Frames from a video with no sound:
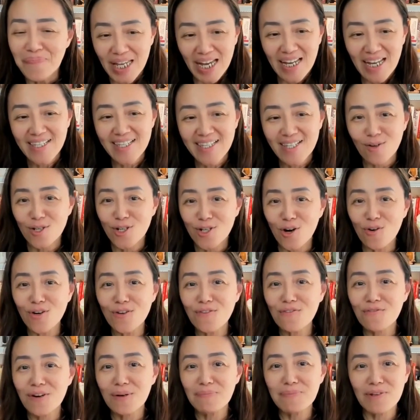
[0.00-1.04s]
And so
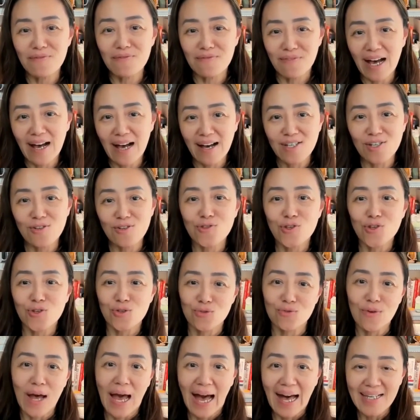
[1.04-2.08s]
going from the value
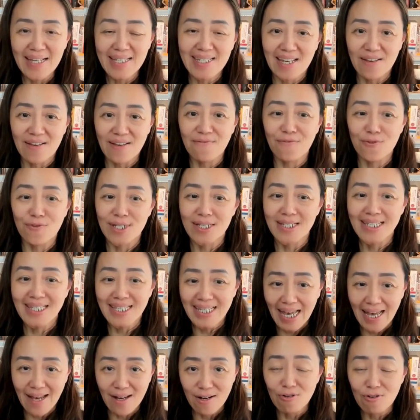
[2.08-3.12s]
to asking for the
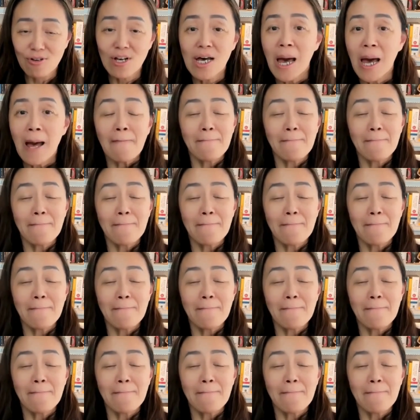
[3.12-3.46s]
sale